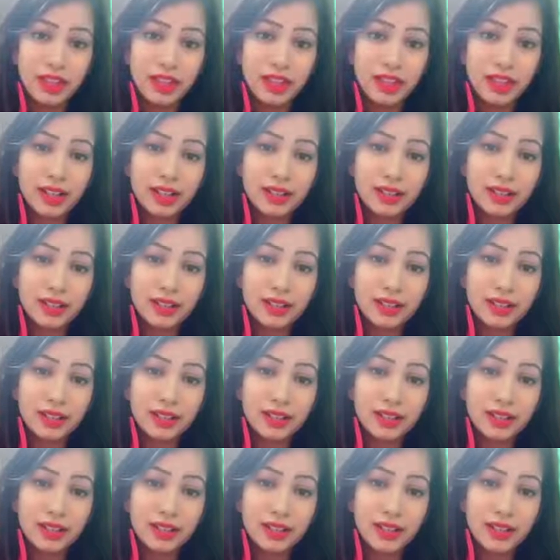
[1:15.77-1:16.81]
And
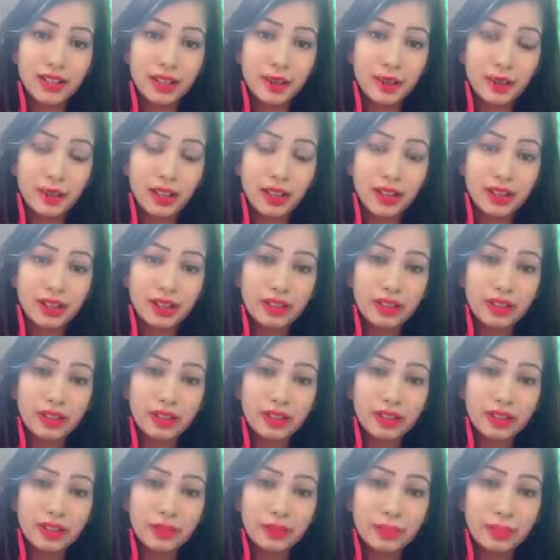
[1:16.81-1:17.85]
you are
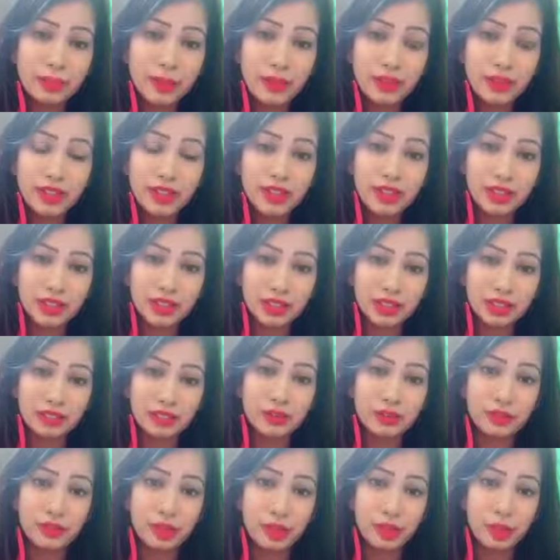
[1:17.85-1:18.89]
prevented
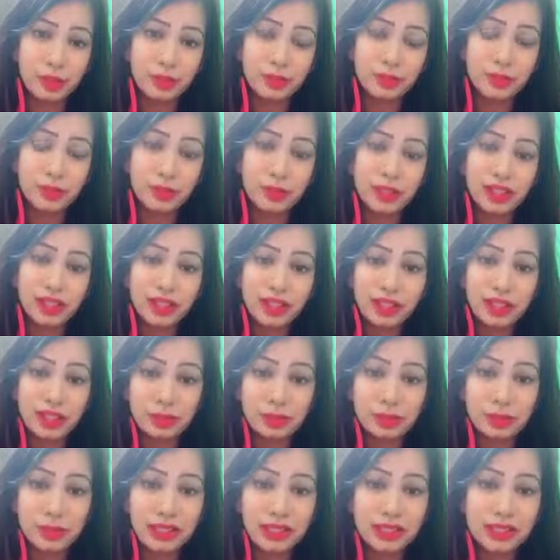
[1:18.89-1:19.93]
from doing the
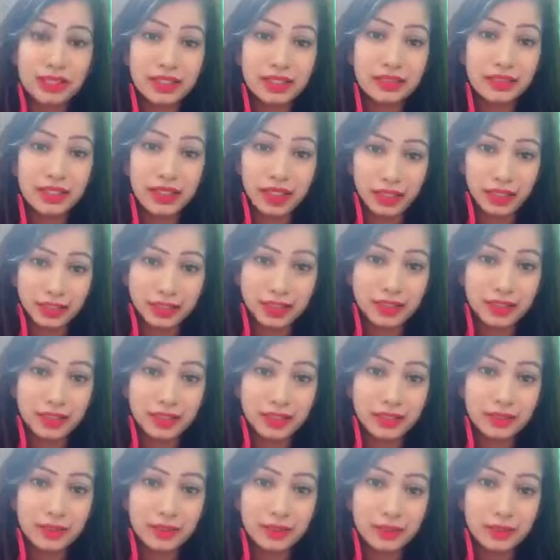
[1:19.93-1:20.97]
compulsive act.
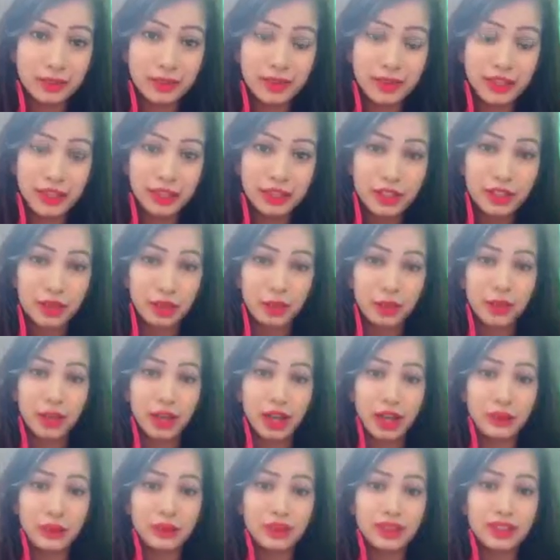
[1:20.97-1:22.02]
You know
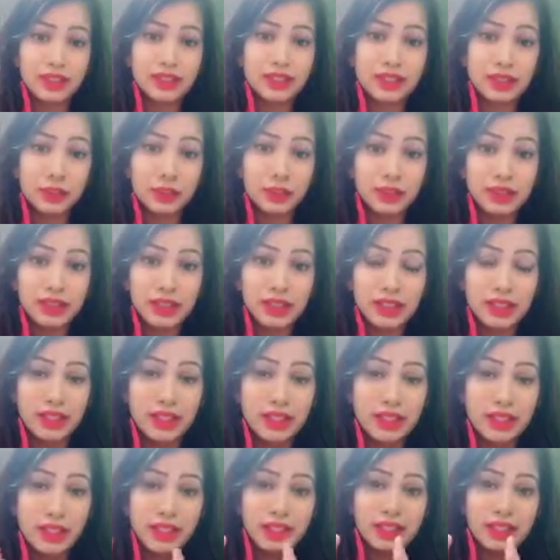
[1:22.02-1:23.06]
how it is in OCD?
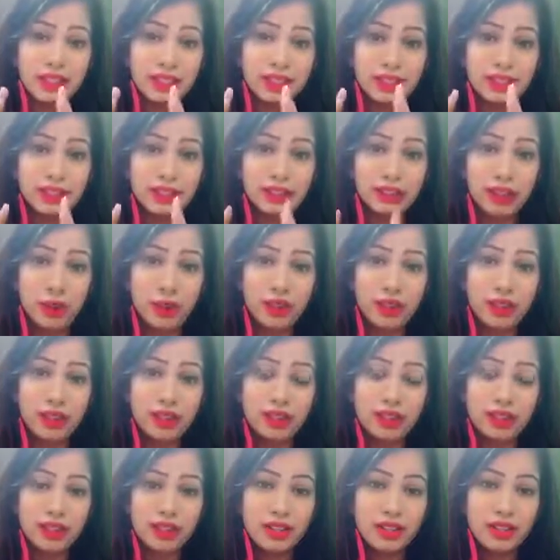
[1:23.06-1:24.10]
There is a thought.
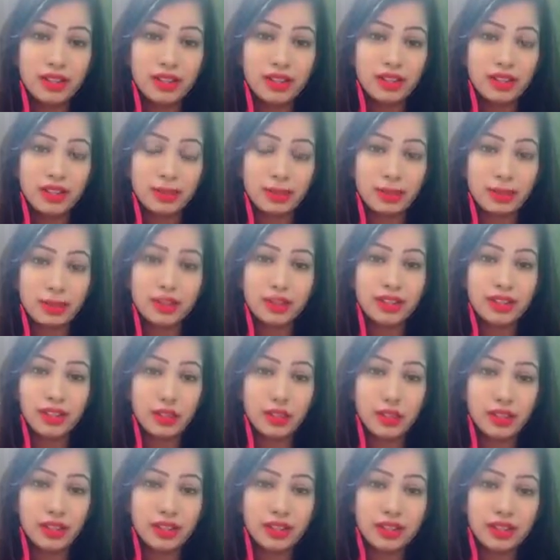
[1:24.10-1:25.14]
Suppose the
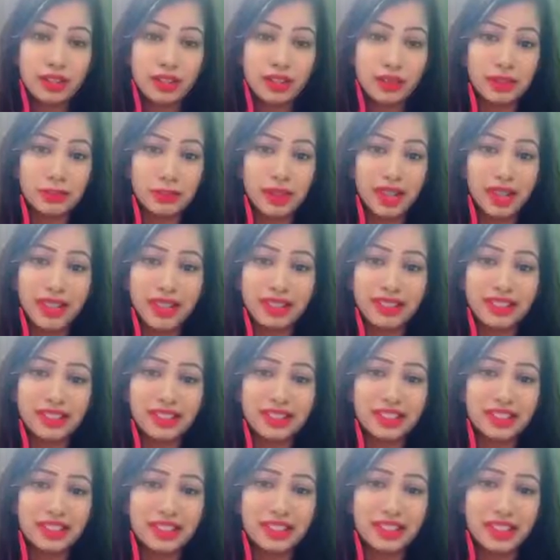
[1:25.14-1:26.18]
thought is that my hands are
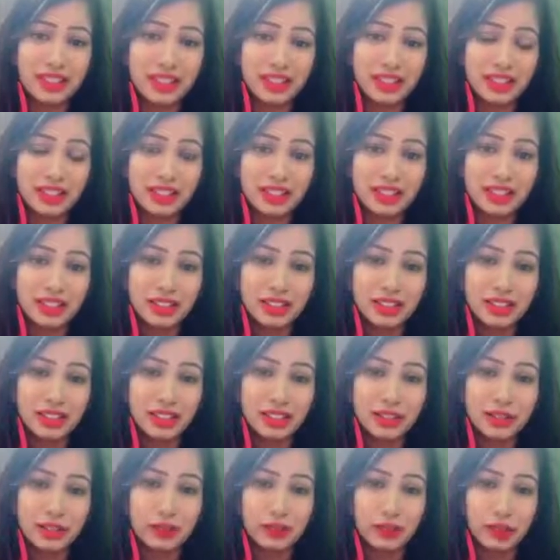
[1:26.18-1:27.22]
dirty.
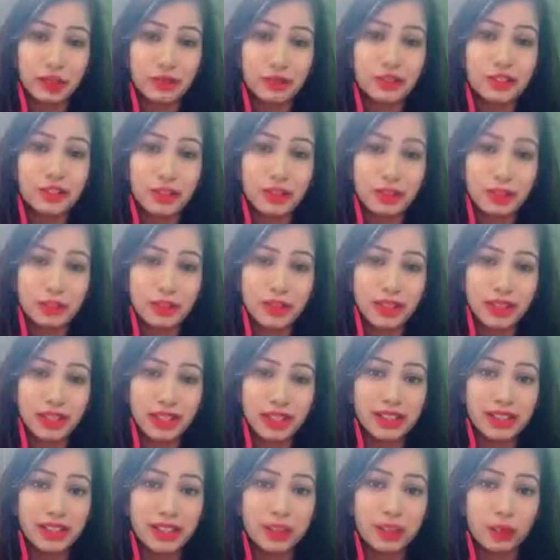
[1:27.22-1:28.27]
It's full of germs. I
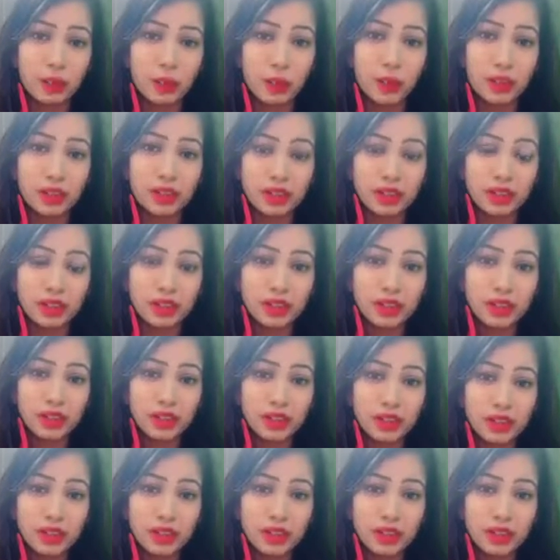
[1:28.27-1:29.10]
need to wash it.